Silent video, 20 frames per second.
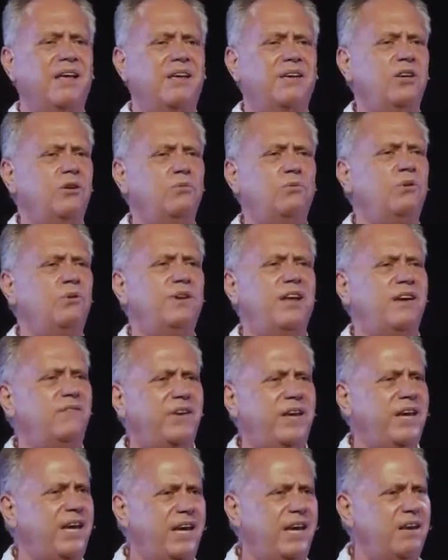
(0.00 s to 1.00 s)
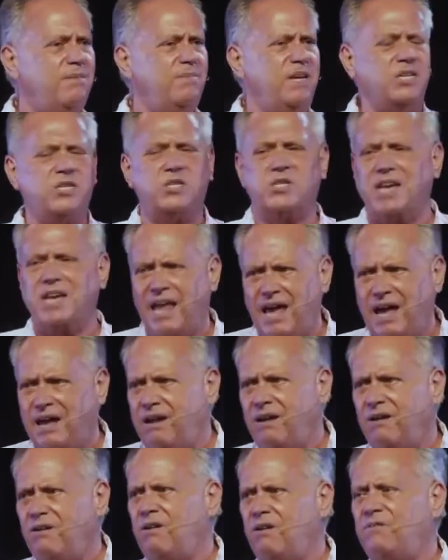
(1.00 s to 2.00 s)
You will never hear me
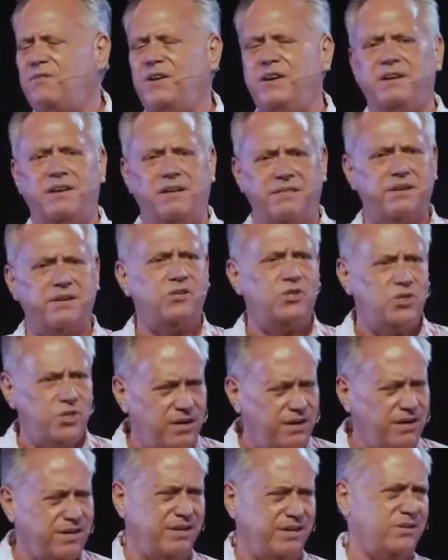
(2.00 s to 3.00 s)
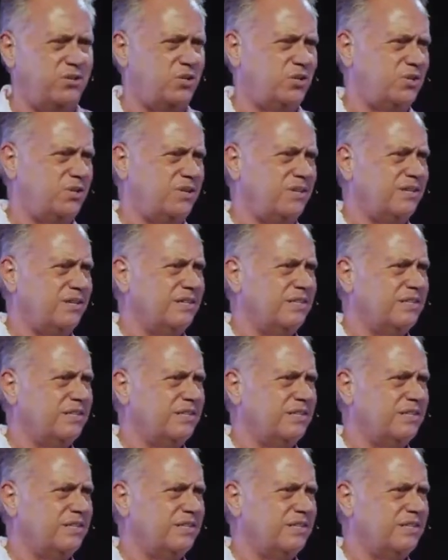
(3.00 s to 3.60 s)
slagging off another church. Yeah.